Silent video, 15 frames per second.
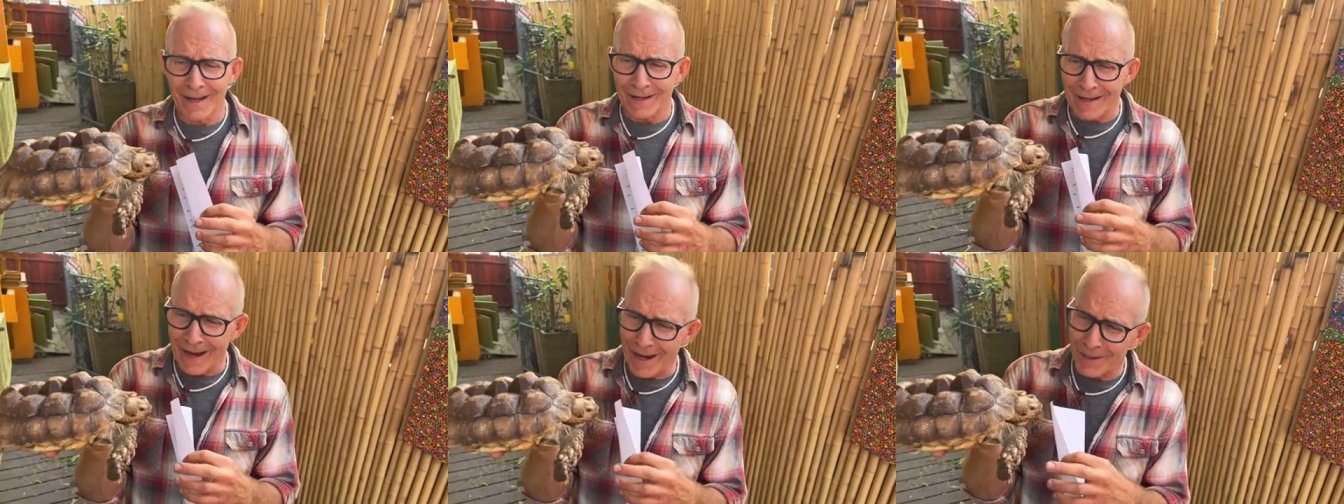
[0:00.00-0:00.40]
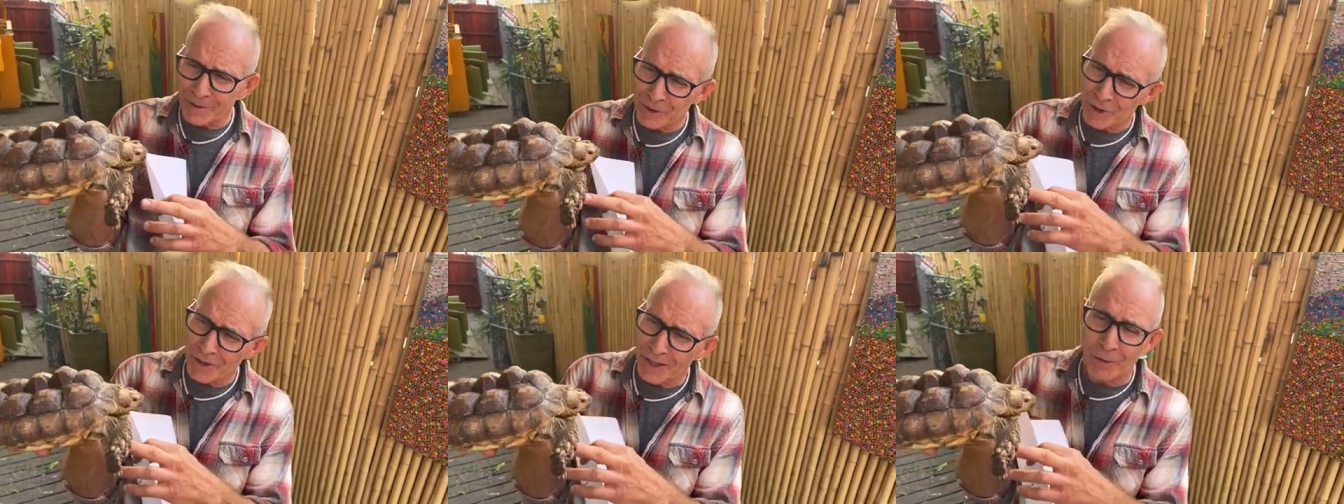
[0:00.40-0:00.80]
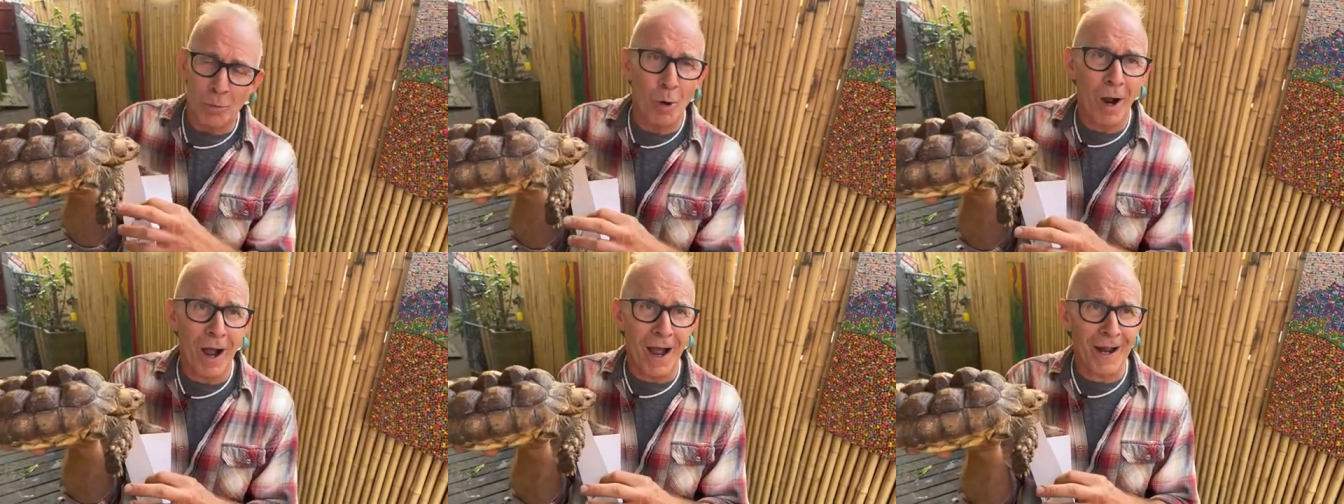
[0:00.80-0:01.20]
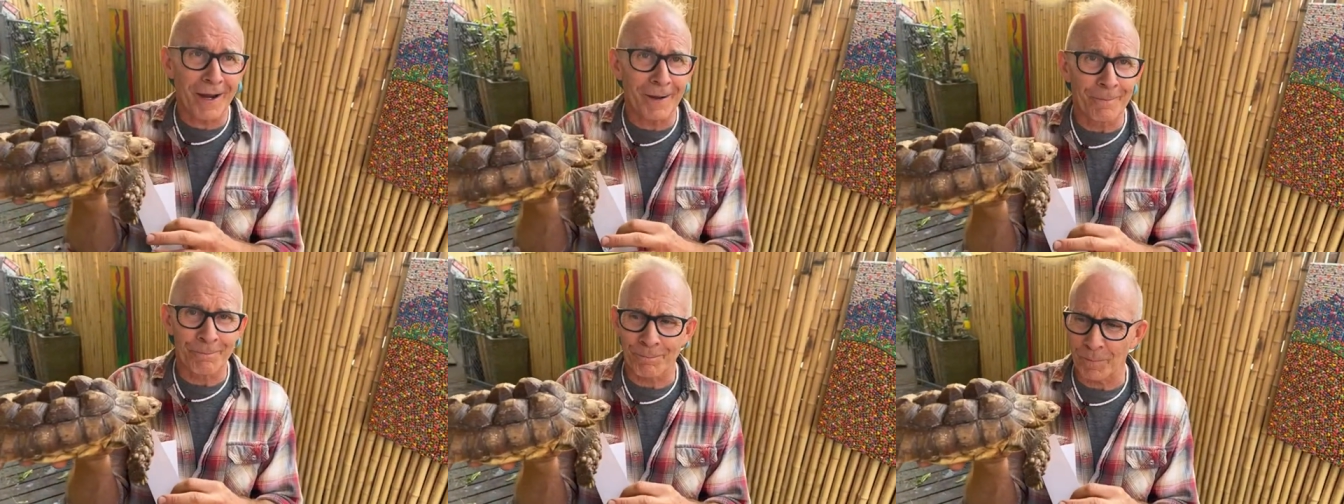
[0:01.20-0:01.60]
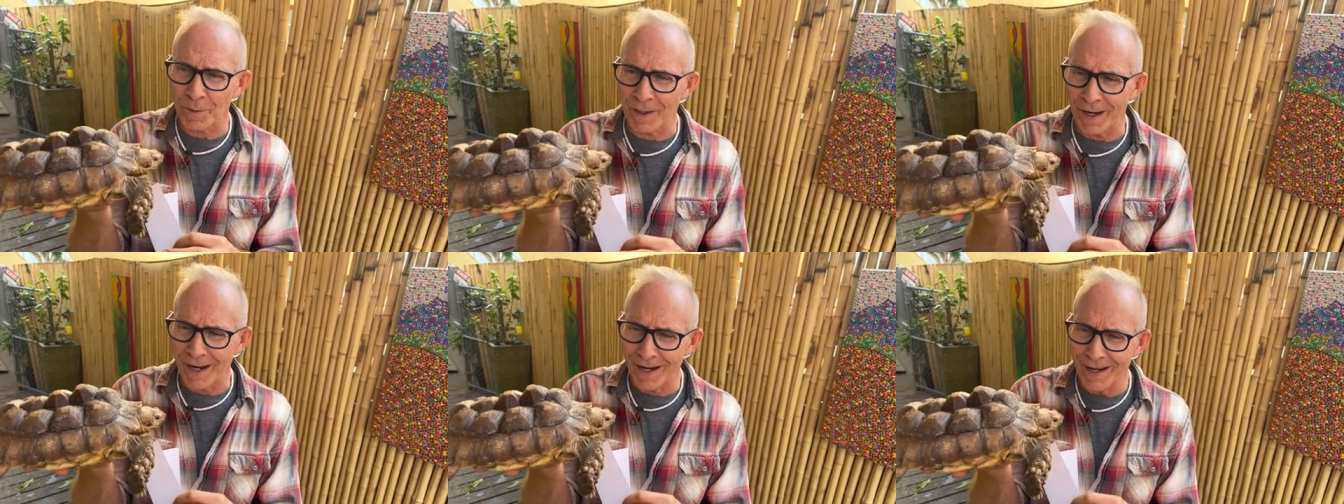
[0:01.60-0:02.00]
and now she can walk,
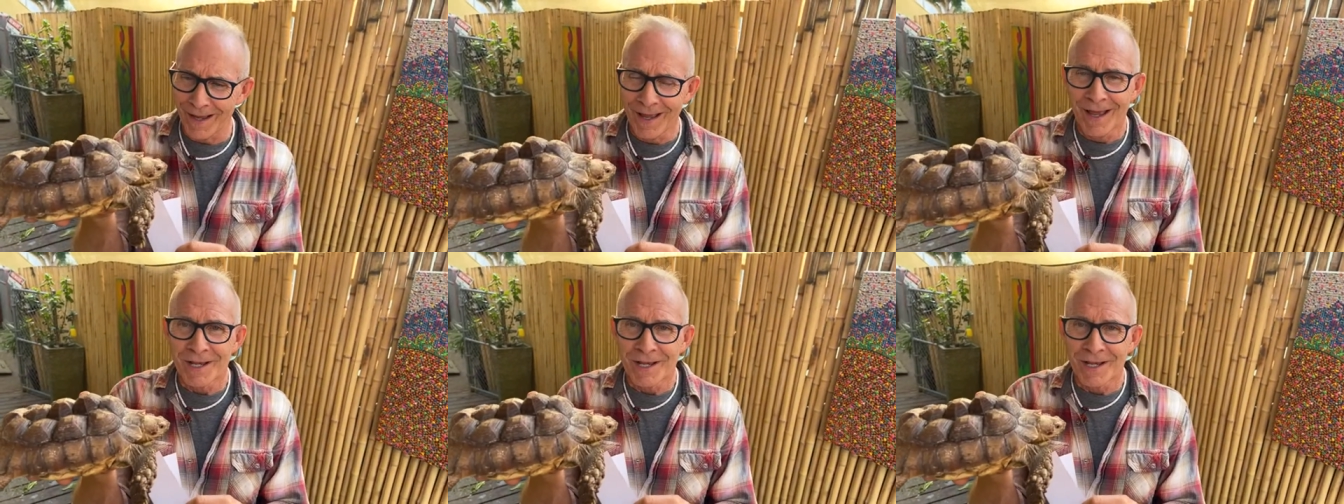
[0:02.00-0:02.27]
okay?